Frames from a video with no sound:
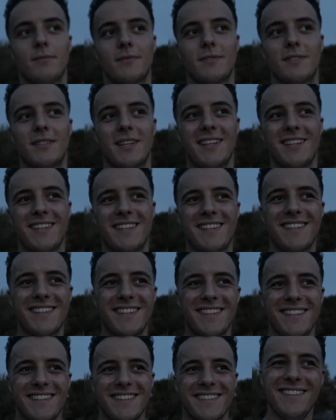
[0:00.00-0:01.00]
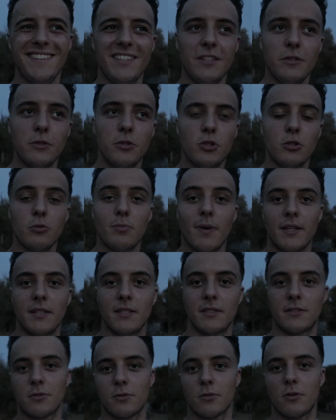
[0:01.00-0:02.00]
take YouTube and
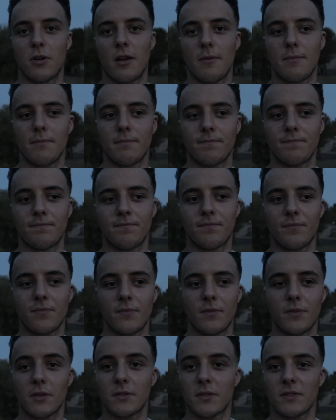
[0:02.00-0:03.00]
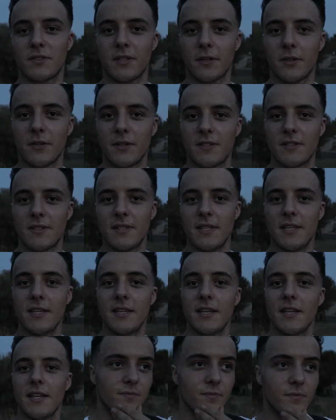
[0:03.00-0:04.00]
Instagram not so seriously
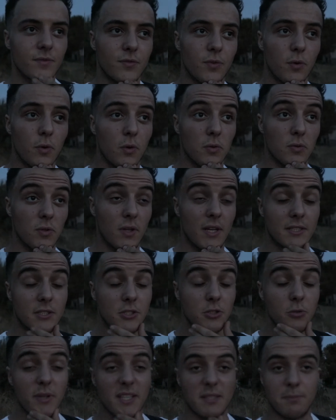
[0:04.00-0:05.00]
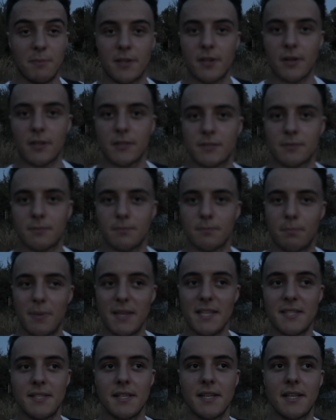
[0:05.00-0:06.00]
for the last 2 weeks? Because
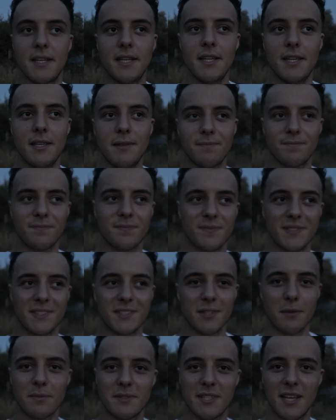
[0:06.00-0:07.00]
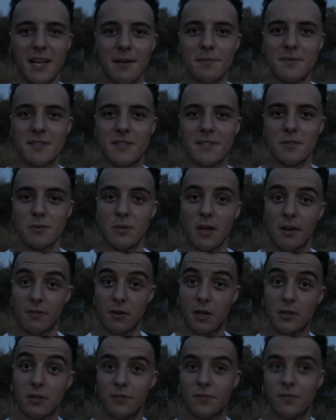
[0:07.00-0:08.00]
basically sometimes you have a
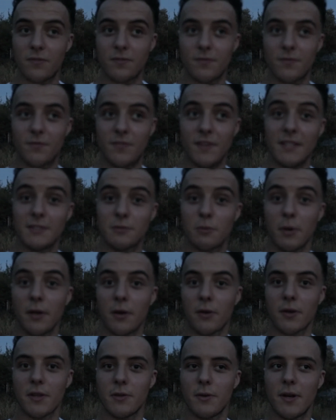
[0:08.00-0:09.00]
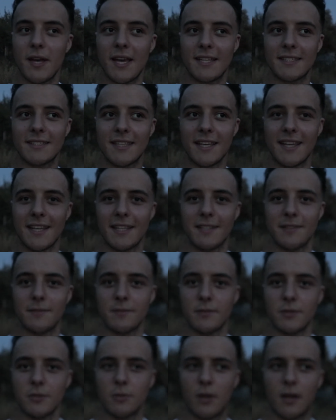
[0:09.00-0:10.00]
lot of things going on in your head,
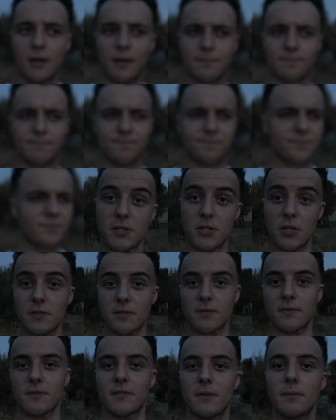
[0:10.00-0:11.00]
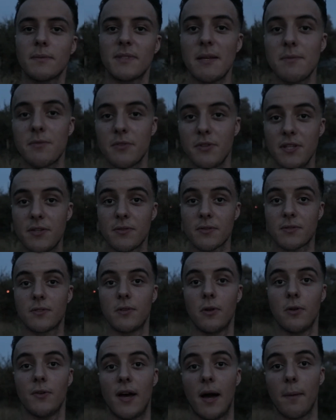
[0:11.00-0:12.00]
and you just sometimes you need to
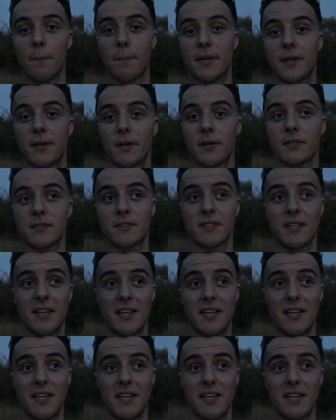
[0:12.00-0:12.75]
slow down because